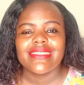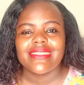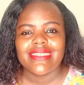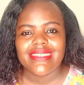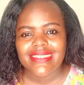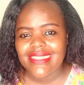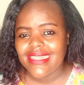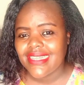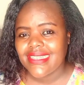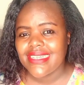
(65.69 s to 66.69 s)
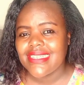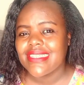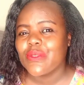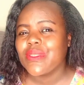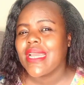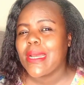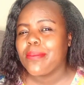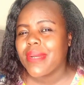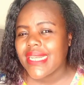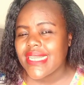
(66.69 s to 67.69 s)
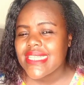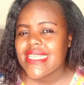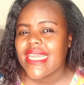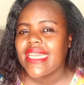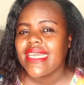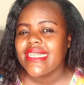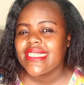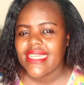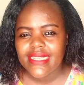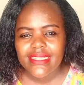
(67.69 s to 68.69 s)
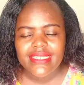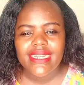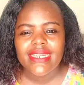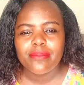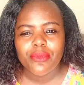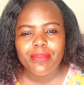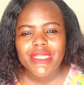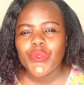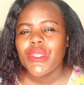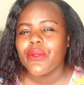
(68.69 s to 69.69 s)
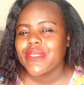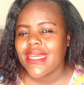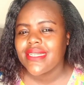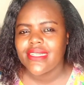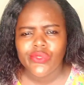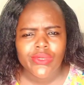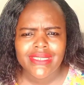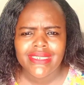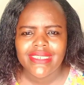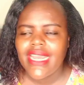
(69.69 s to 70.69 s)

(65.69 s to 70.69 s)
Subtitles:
The other thing is the company selling property without a title deed.